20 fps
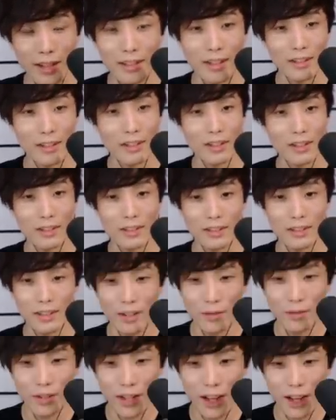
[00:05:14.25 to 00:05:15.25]
it doesn't
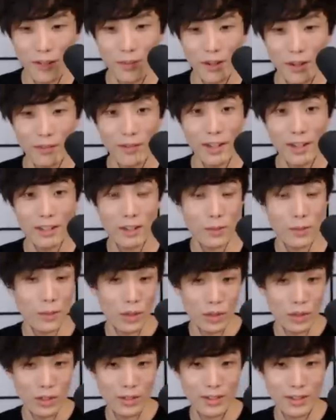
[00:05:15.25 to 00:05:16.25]
even have my face up.
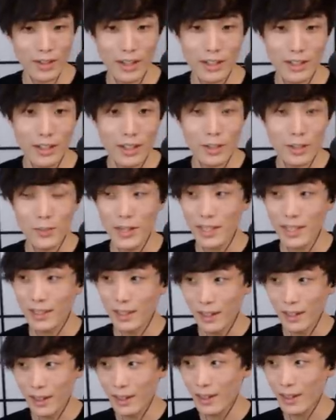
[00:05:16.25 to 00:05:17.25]
But look, that's me.
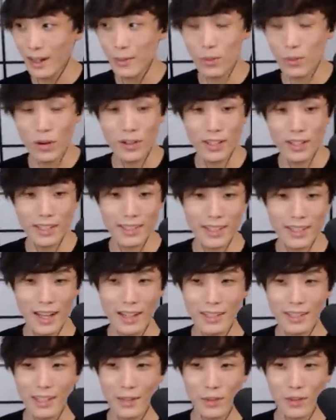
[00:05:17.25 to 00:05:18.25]
I'm wearing the
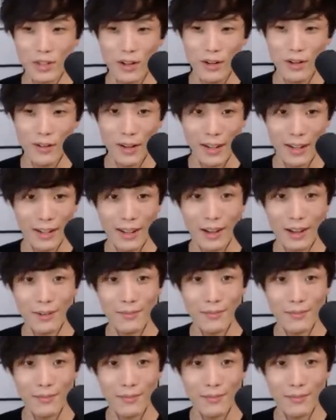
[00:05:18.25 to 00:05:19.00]
exact same shirt right now.